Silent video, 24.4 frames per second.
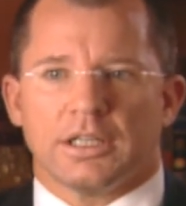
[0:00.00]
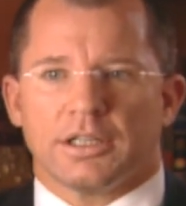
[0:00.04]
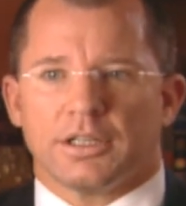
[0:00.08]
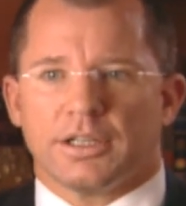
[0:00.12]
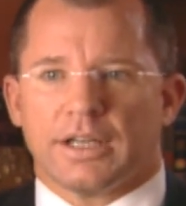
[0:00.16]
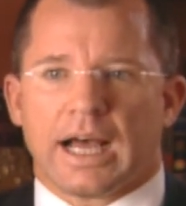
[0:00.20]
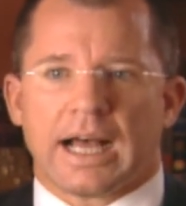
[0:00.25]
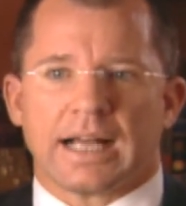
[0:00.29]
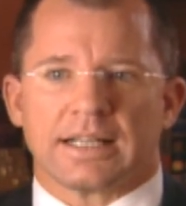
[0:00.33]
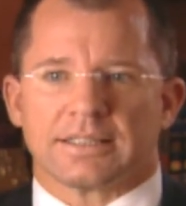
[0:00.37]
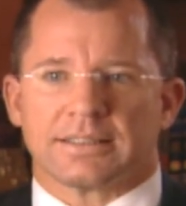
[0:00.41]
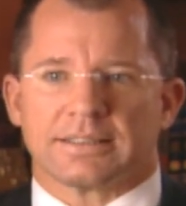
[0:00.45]

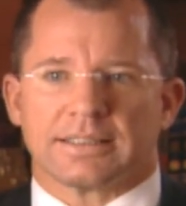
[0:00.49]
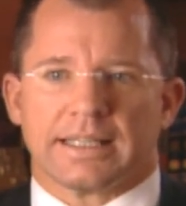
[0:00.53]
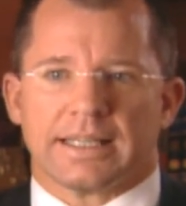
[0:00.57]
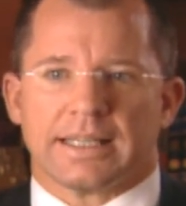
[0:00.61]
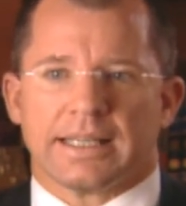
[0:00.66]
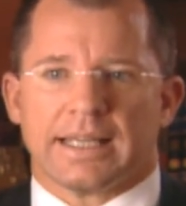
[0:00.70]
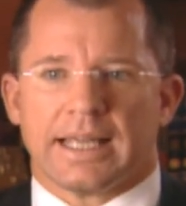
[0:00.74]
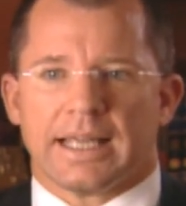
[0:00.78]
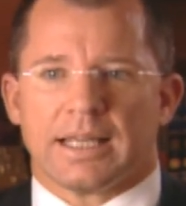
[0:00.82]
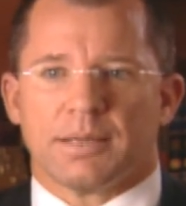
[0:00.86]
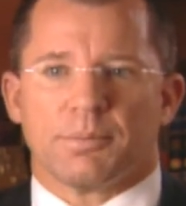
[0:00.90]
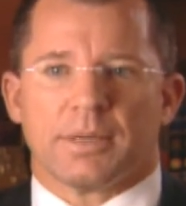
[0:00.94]
Not
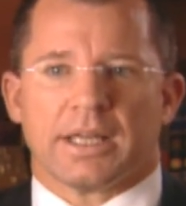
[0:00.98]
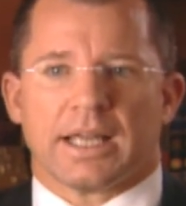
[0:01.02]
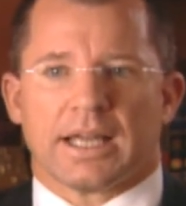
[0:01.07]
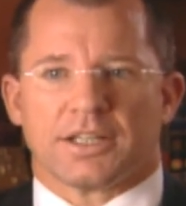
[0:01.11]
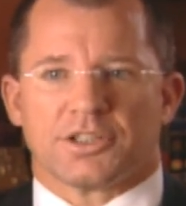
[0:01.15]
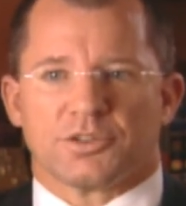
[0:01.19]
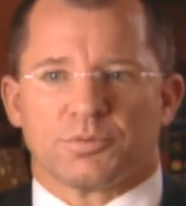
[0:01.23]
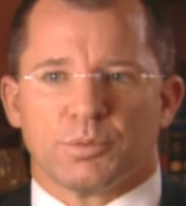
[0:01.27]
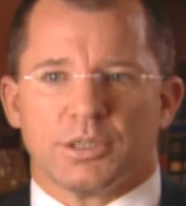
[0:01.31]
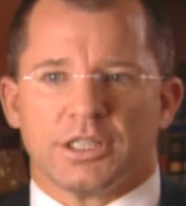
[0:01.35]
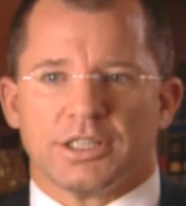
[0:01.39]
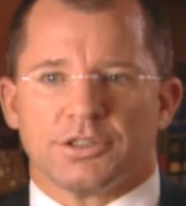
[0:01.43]
say, hey, may I
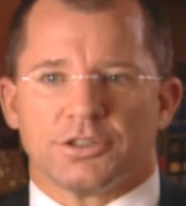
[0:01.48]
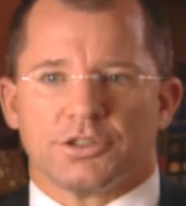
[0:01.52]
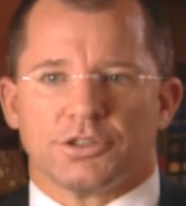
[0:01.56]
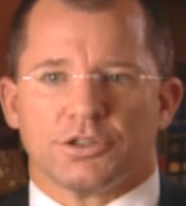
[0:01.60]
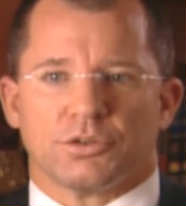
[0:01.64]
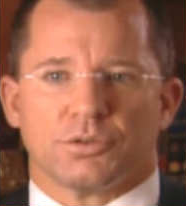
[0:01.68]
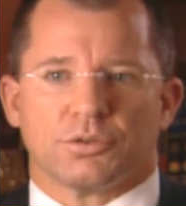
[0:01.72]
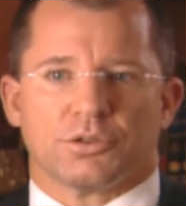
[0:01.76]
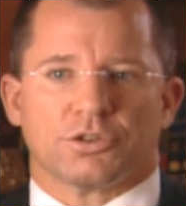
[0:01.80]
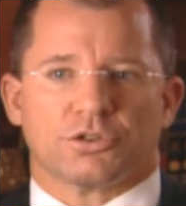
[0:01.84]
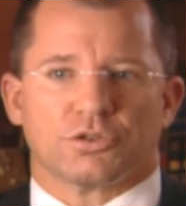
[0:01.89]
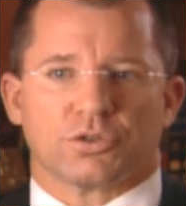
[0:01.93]
speak to
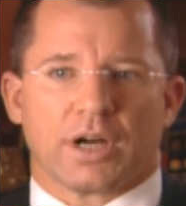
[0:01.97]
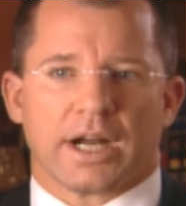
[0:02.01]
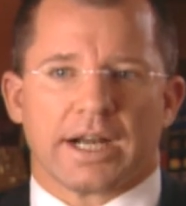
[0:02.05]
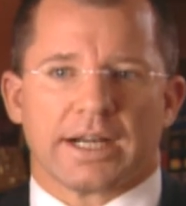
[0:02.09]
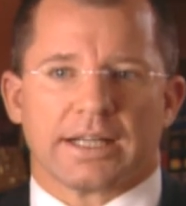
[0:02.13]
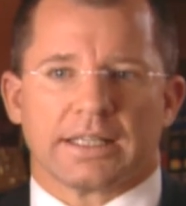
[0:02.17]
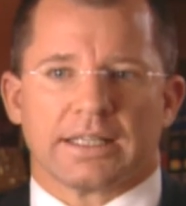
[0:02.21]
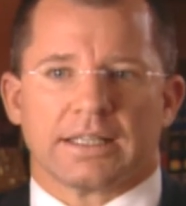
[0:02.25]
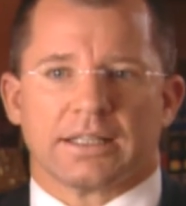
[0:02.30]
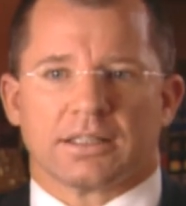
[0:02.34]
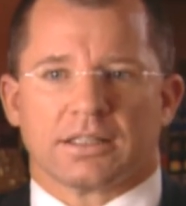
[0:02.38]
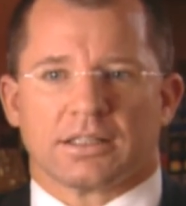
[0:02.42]
you, and try
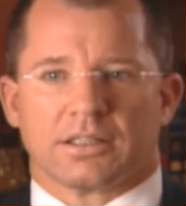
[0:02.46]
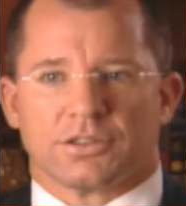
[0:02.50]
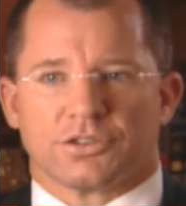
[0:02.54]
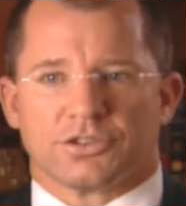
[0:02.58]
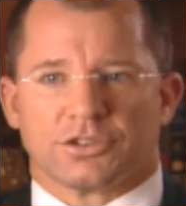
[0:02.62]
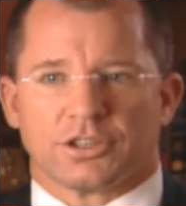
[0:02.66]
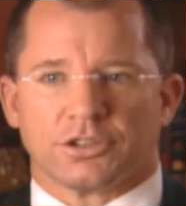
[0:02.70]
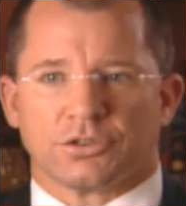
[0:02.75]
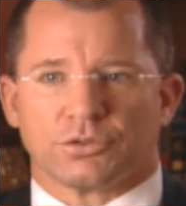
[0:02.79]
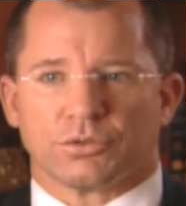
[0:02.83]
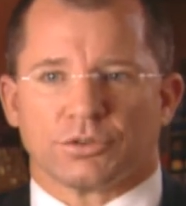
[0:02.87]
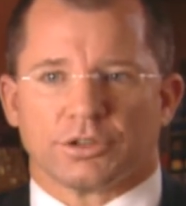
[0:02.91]
to get a
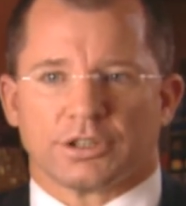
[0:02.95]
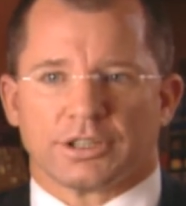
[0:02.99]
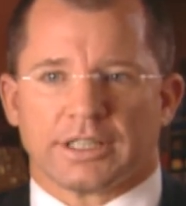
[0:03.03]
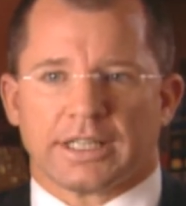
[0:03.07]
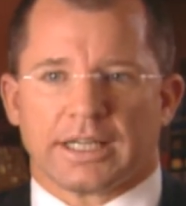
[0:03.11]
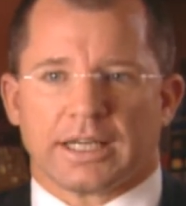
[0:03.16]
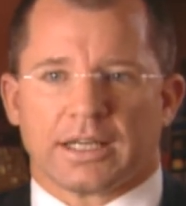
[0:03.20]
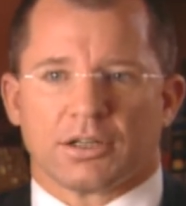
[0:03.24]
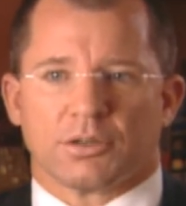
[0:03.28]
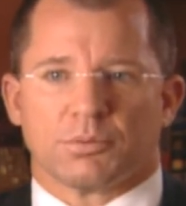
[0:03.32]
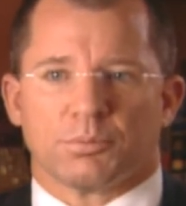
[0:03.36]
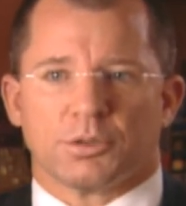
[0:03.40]
consensual
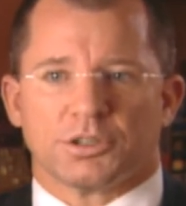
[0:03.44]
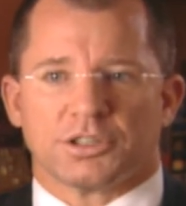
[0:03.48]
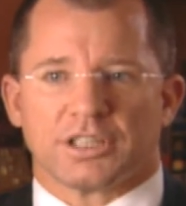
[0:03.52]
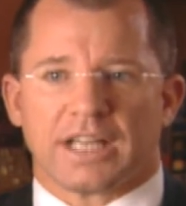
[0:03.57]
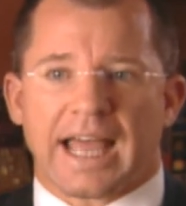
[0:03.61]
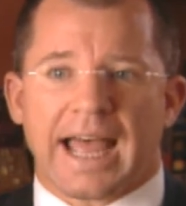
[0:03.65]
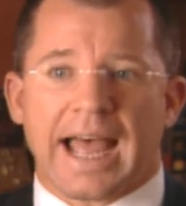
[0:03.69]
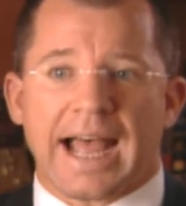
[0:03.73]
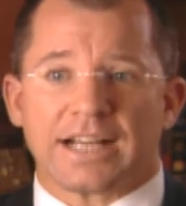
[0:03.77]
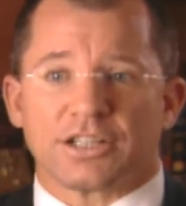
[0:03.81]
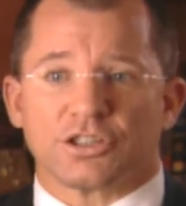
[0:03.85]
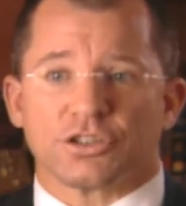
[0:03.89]
encounter, but
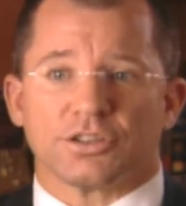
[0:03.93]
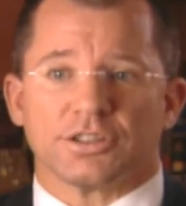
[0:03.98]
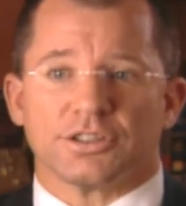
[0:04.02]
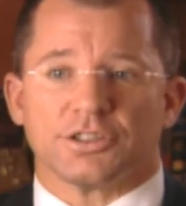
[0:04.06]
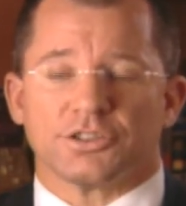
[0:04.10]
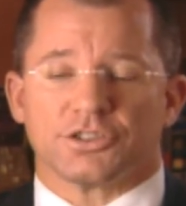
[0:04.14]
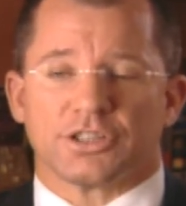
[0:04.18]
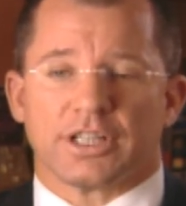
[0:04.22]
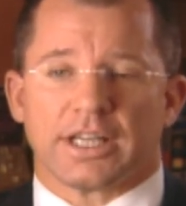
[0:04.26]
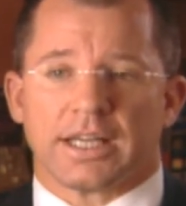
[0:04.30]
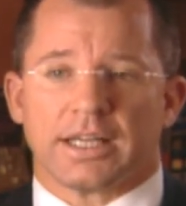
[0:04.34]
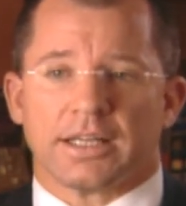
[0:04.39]
to actually
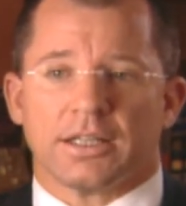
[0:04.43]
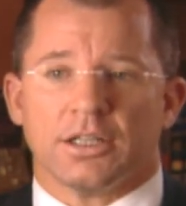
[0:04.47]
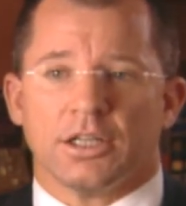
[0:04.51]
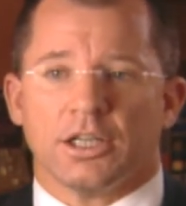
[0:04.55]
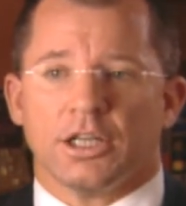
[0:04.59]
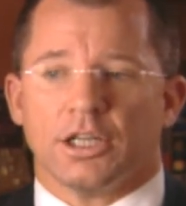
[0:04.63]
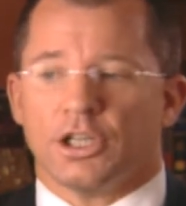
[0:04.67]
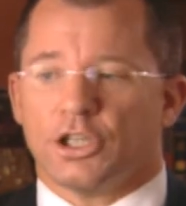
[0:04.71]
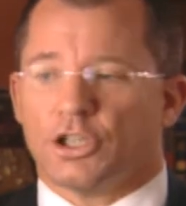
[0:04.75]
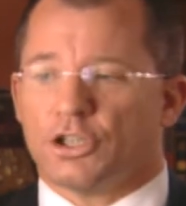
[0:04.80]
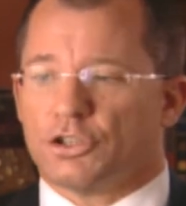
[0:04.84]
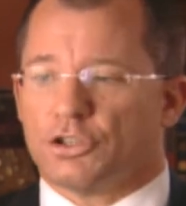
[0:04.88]
say,
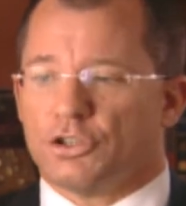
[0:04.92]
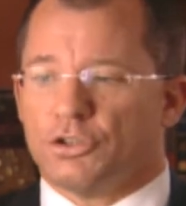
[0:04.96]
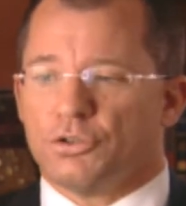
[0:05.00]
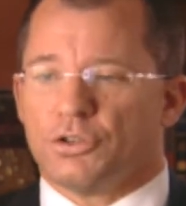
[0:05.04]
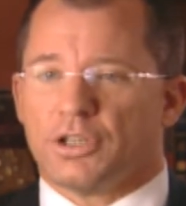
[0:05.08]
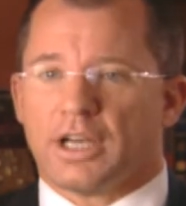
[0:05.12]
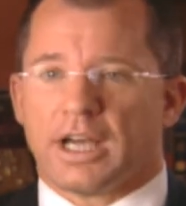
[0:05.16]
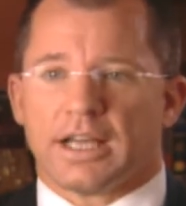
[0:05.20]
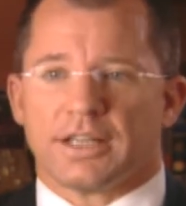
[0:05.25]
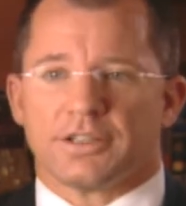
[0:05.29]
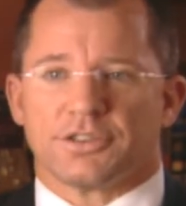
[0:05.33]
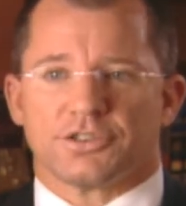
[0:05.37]
you
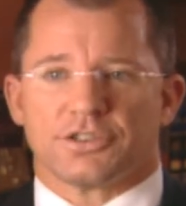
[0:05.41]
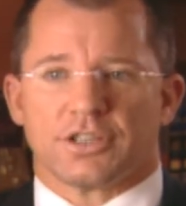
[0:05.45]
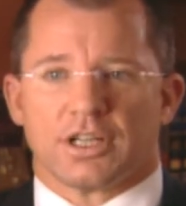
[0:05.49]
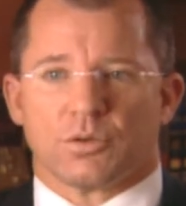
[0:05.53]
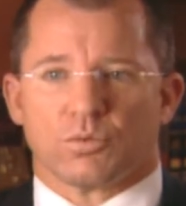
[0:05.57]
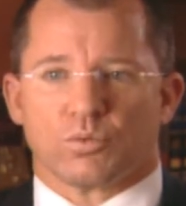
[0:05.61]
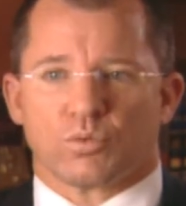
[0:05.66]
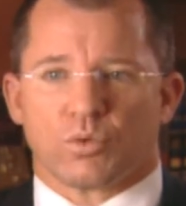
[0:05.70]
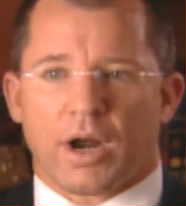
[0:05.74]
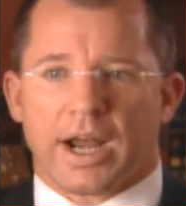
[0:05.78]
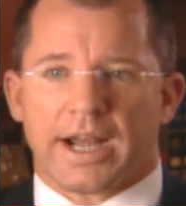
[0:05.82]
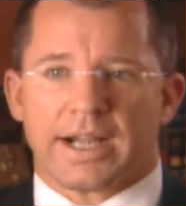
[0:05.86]
guys stay
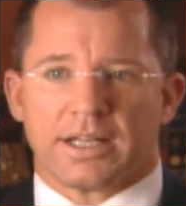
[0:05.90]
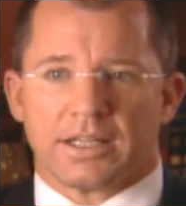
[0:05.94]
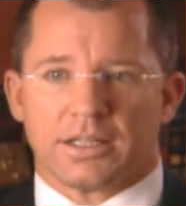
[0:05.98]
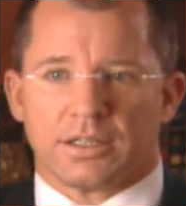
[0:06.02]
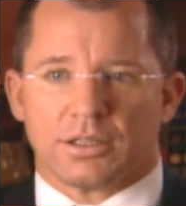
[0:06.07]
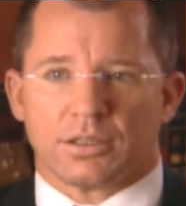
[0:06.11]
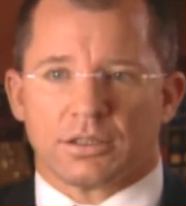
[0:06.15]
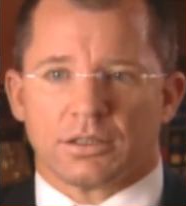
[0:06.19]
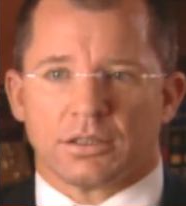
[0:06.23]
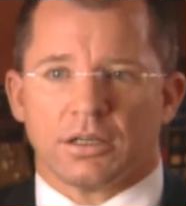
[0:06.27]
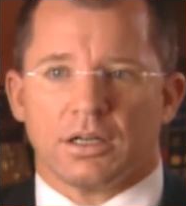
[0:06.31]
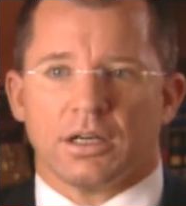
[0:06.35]
right
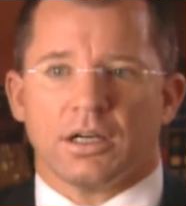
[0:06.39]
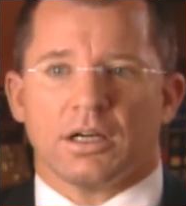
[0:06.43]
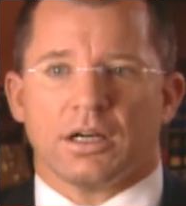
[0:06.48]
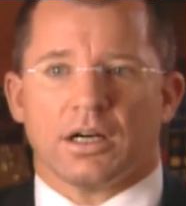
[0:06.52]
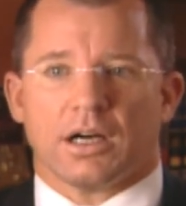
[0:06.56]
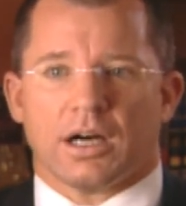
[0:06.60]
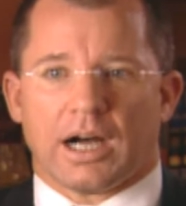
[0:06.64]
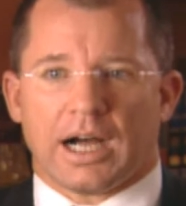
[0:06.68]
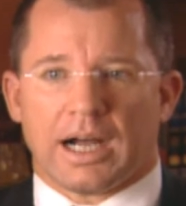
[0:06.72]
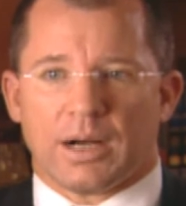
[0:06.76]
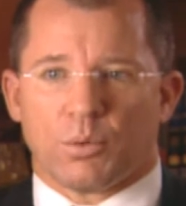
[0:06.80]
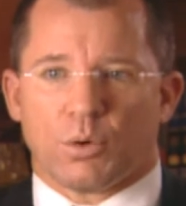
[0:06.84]
here,
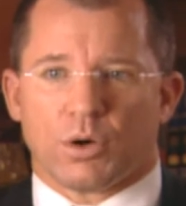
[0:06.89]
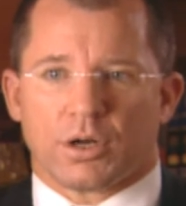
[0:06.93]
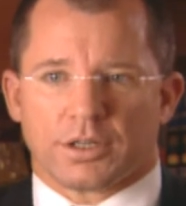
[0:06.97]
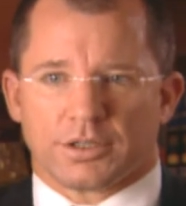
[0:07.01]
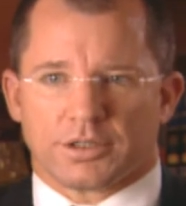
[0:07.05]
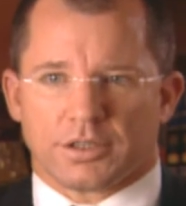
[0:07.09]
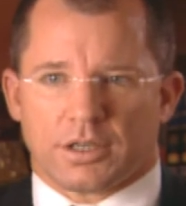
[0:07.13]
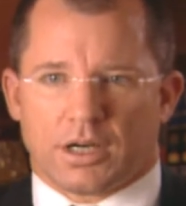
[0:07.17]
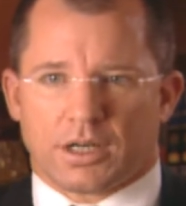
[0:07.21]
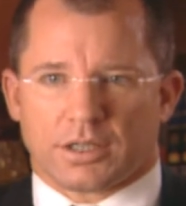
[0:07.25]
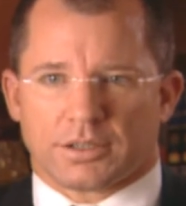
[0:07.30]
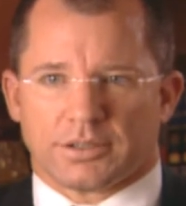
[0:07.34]
I want
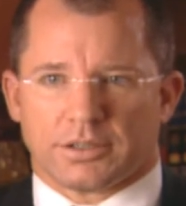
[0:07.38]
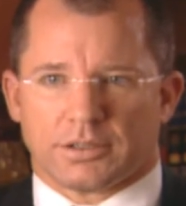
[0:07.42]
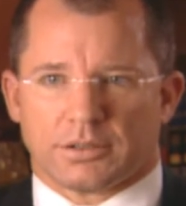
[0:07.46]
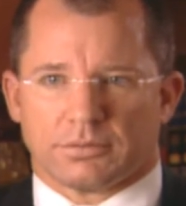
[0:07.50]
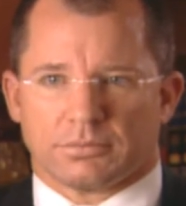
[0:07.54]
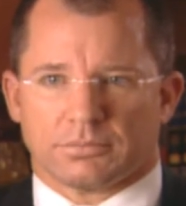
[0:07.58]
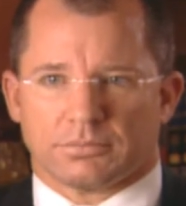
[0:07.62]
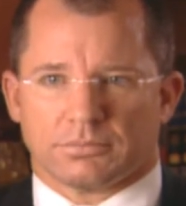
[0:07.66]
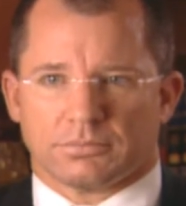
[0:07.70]
to talk to you.